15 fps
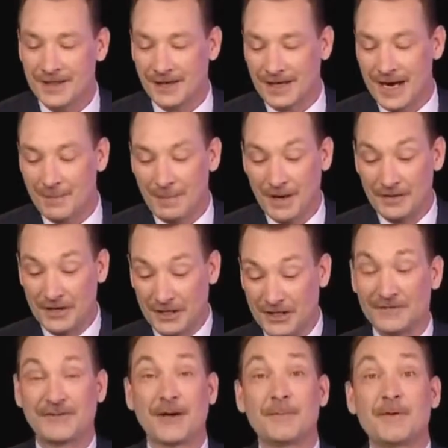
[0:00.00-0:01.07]
The compound that
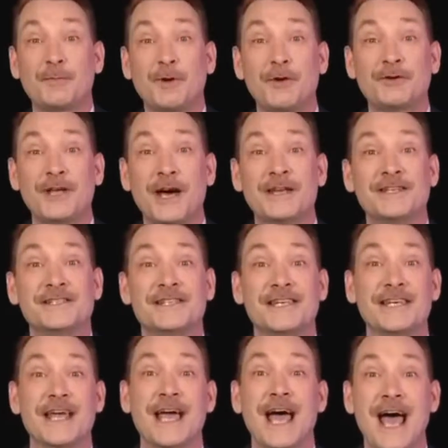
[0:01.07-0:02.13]
gives up the proton is
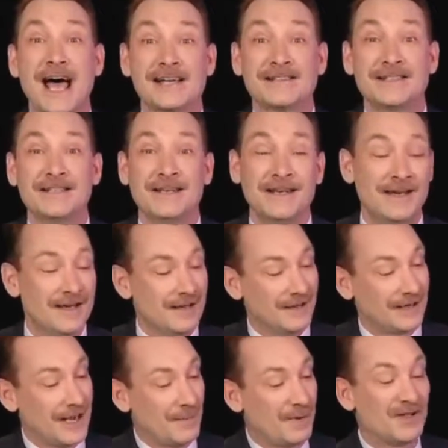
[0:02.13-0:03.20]
the acid.
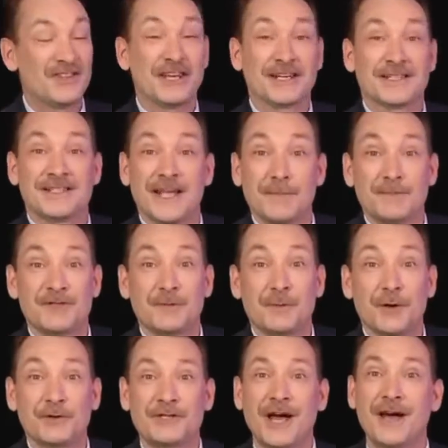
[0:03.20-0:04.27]
The compound that accepts the
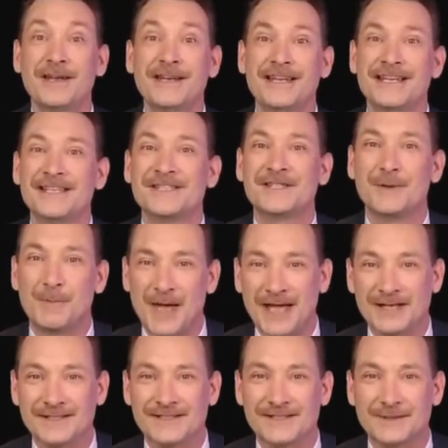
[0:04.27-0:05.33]
proton is the
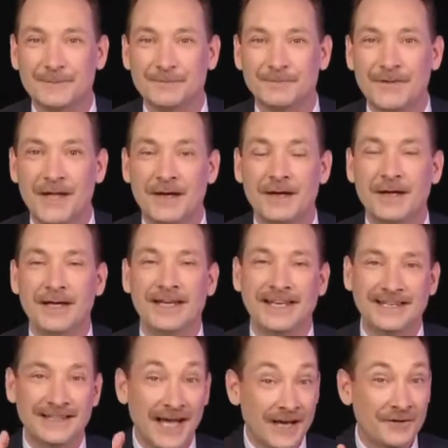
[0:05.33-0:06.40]
base.
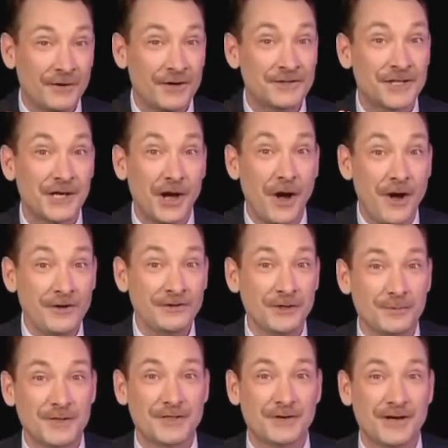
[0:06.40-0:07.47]
Electrons can
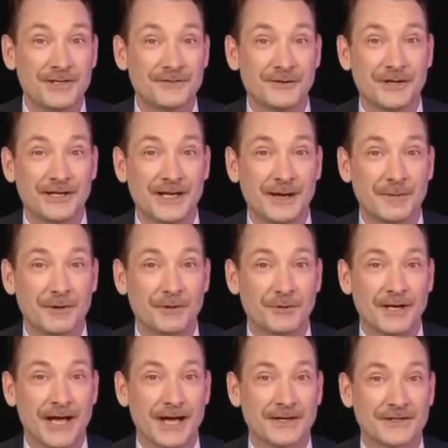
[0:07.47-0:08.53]
also be transferred in
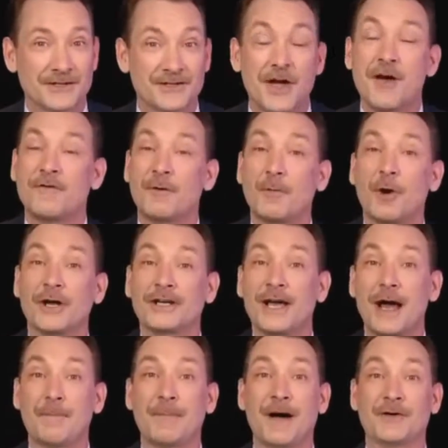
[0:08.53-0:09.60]
chemical reactions from one
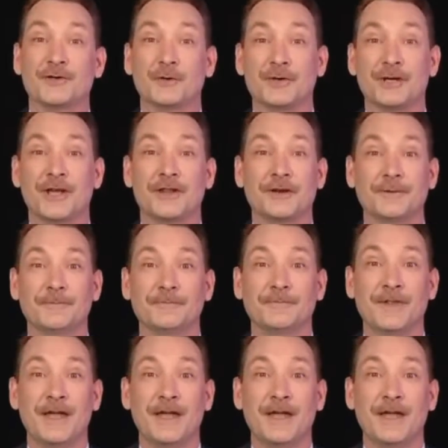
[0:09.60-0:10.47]
compound to another.